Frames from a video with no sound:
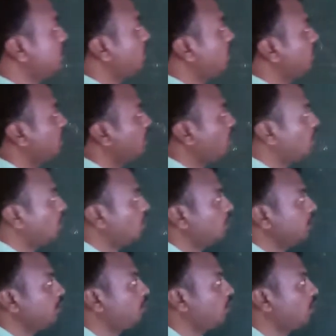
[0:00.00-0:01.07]
of the
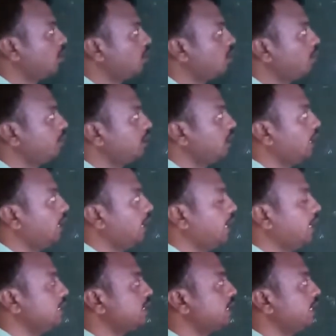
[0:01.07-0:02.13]
following polynomial
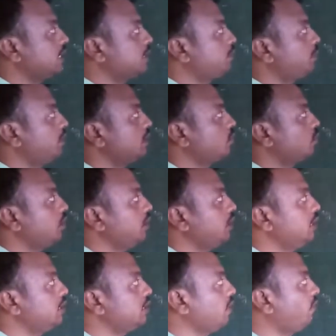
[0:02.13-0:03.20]
has x plus 1
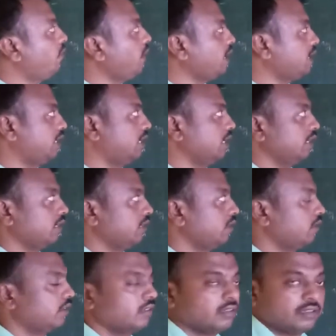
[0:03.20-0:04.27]
is a factor.
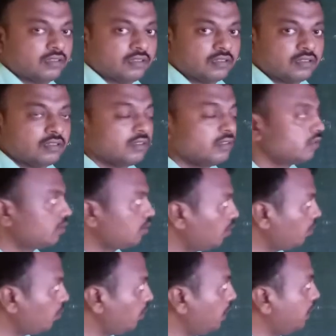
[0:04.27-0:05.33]

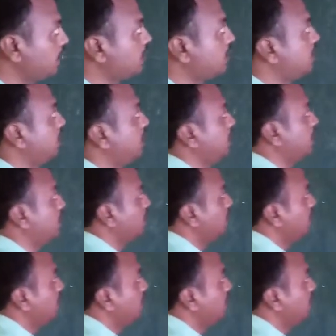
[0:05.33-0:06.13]
So let us check it.